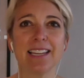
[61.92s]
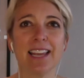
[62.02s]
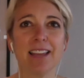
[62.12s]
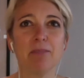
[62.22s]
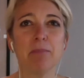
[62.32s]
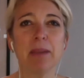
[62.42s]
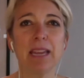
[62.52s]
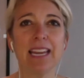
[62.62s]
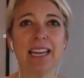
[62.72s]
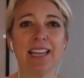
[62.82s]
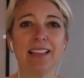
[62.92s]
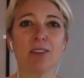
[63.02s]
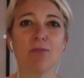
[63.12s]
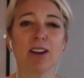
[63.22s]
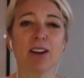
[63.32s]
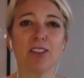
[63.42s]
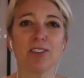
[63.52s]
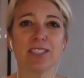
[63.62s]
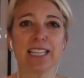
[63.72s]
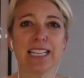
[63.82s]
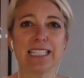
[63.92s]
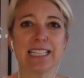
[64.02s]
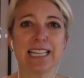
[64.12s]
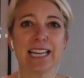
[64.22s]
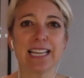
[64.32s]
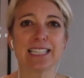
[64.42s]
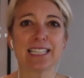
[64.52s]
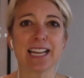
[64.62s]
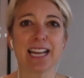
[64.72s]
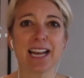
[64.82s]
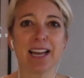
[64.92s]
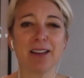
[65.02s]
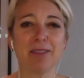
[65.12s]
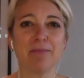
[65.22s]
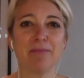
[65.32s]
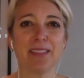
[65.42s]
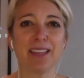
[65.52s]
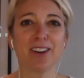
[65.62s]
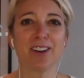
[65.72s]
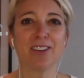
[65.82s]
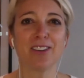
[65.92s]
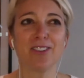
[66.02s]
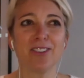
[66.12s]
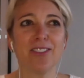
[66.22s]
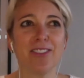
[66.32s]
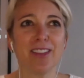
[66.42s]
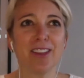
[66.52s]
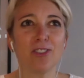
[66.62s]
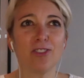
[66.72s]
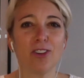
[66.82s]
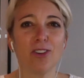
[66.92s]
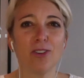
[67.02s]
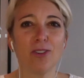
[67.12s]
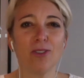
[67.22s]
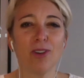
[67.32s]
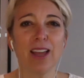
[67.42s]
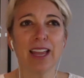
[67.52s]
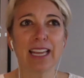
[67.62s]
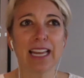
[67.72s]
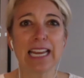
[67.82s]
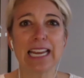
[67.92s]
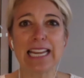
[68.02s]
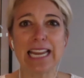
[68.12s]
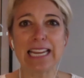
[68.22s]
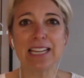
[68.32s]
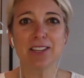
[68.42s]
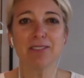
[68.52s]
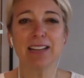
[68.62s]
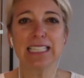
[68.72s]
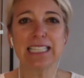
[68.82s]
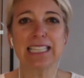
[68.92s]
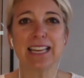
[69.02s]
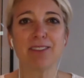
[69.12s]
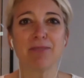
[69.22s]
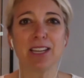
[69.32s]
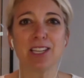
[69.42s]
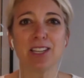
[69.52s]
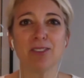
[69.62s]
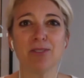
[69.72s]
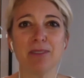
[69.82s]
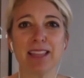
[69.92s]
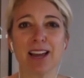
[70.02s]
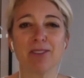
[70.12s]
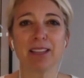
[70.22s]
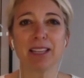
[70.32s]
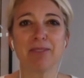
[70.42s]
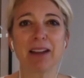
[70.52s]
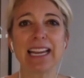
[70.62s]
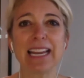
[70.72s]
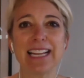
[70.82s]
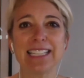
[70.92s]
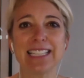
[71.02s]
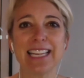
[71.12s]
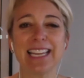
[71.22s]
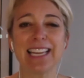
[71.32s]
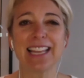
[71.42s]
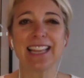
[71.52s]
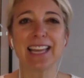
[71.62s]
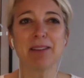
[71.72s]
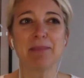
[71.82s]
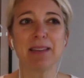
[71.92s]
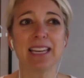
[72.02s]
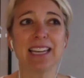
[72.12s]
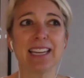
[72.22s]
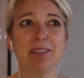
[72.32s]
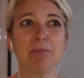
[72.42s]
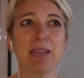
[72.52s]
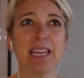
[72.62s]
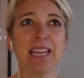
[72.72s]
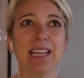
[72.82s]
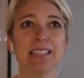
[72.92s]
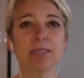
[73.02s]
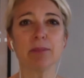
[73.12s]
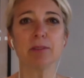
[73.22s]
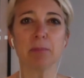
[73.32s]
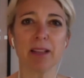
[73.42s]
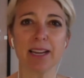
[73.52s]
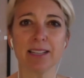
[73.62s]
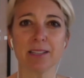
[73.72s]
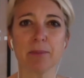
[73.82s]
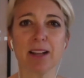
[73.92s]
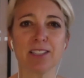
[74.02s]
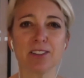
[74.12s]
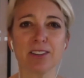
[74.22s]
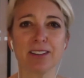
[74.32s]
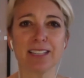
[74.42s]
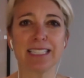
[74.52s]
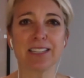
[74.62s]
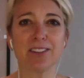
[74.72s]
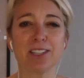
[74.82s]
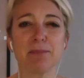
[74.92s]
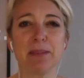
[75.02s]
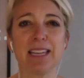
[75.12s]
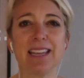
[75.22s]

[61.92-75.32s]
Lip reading: meaning like what are those things that are so kind of innate to us that we do without really recognizing them. And it can be, and sometimes blind spots are considered to be